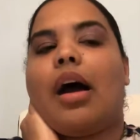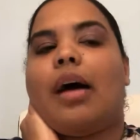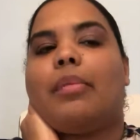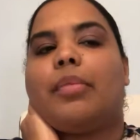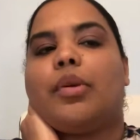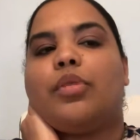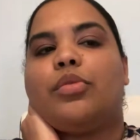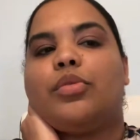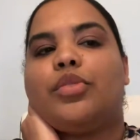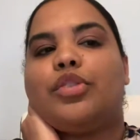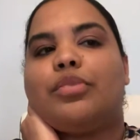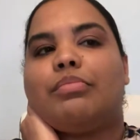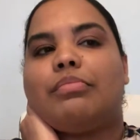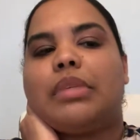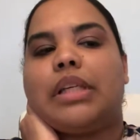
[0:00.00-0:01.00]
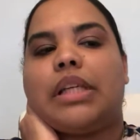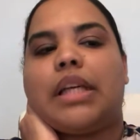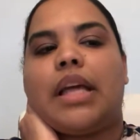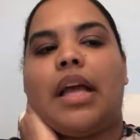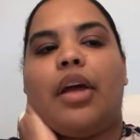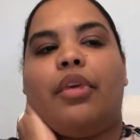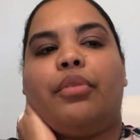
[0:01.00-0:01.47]
who to
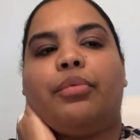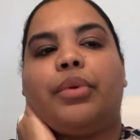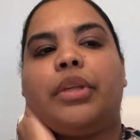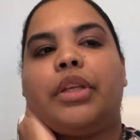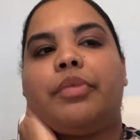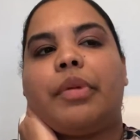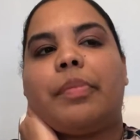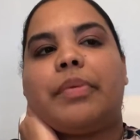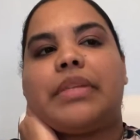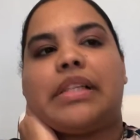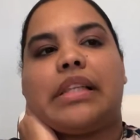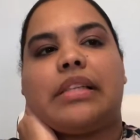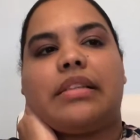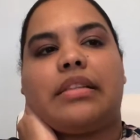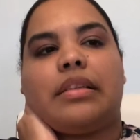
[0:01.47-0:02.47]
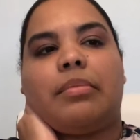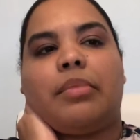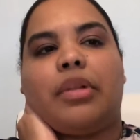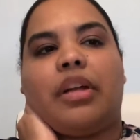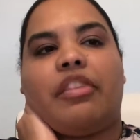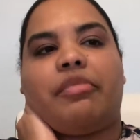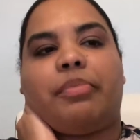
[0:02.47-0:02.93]
me really represents a
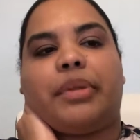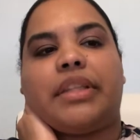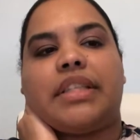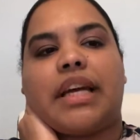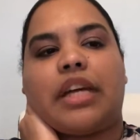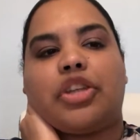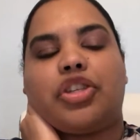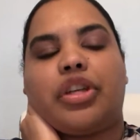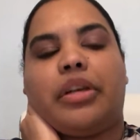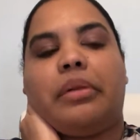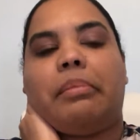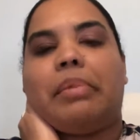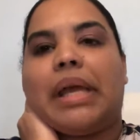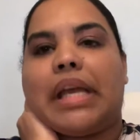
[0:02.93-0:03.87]
symbol of protection,